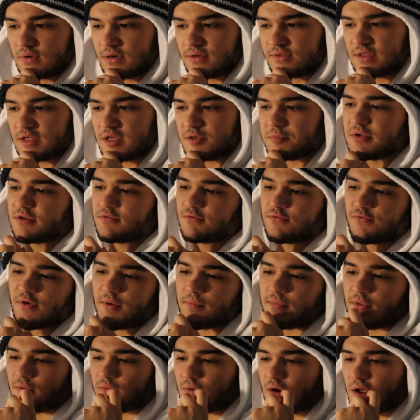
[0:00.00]
I think it meant
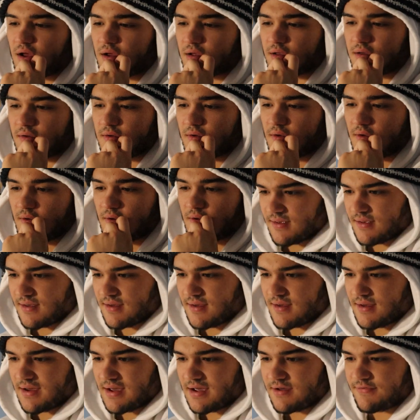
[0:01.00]
from the rock.
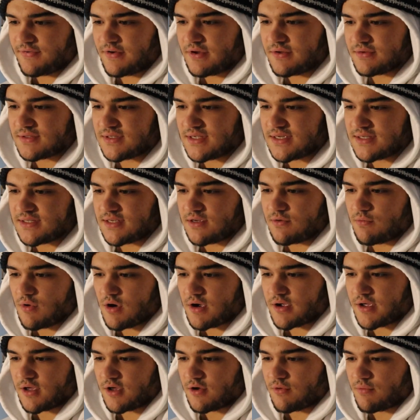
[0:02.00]
I felt dizzy
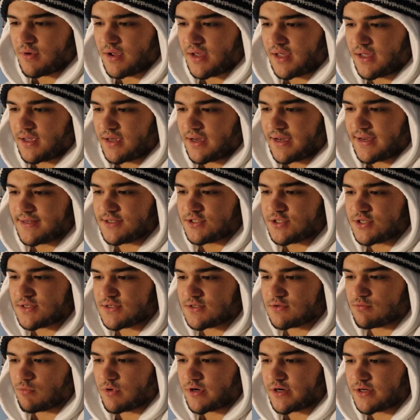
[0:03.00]
walking away. I
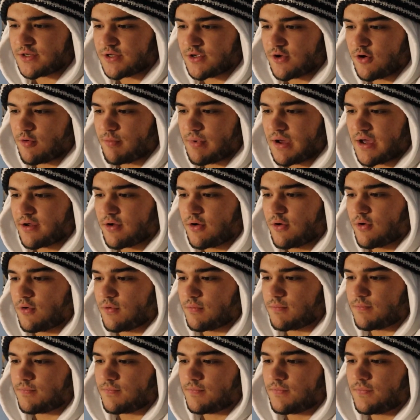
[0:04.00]
just wanted to go back
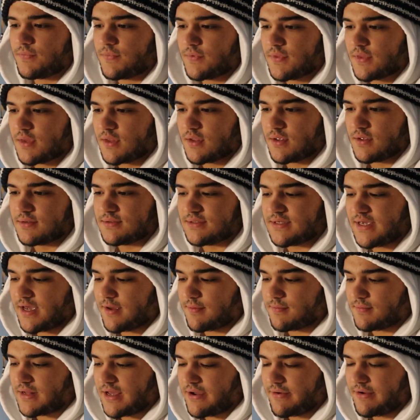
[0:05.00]
home.
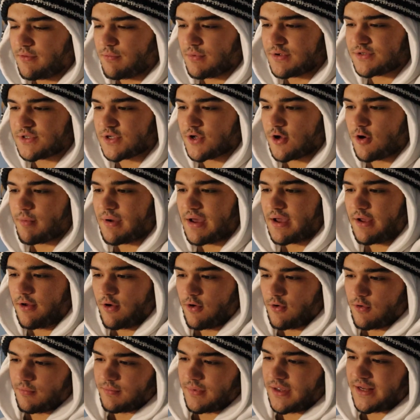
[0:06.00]
Damn, now he wants to go back
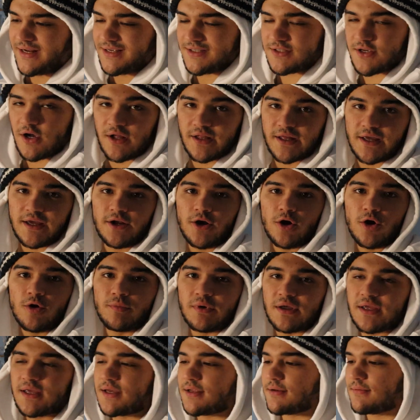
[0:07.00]
home, and he's calling it home
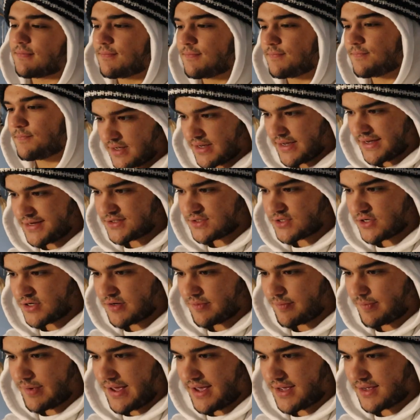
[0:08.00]
again. I
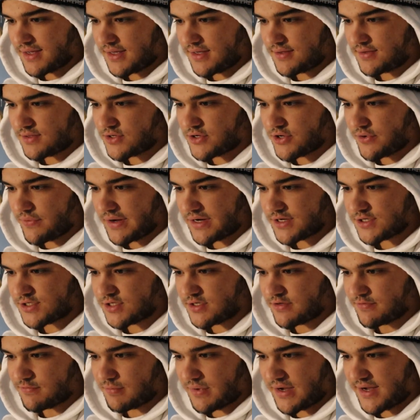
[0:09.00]
started back in the
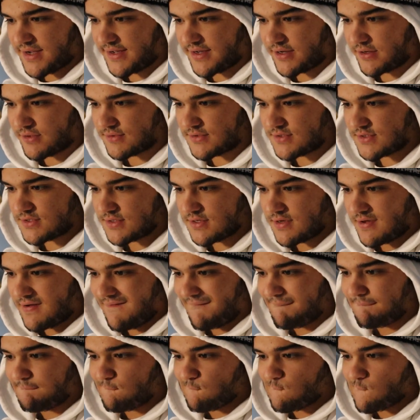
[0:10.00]
direction of my house,
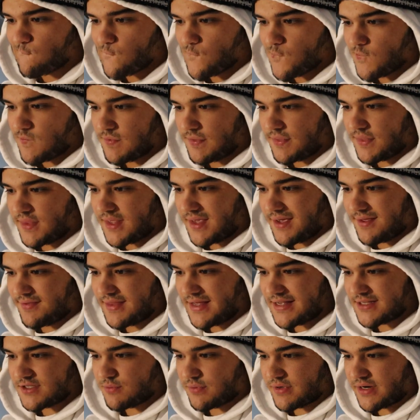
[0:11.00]
and
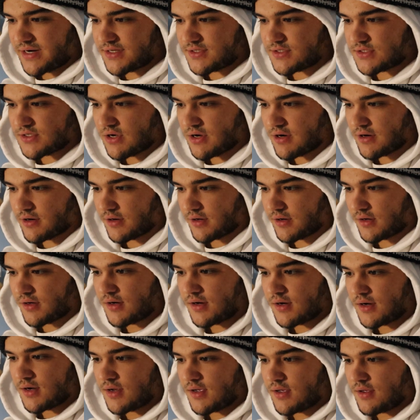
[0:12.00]
that's when I saw her,
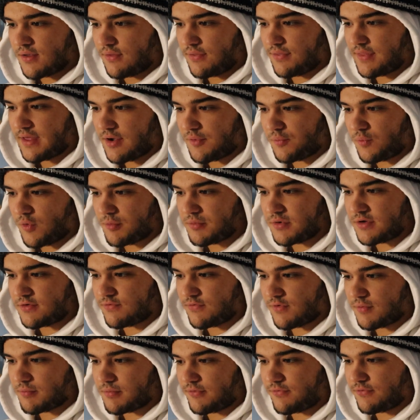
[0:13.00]
that woman
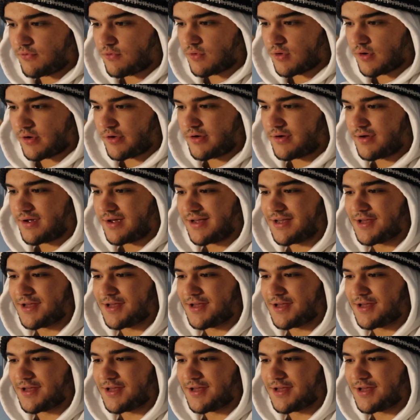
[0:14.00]
from before.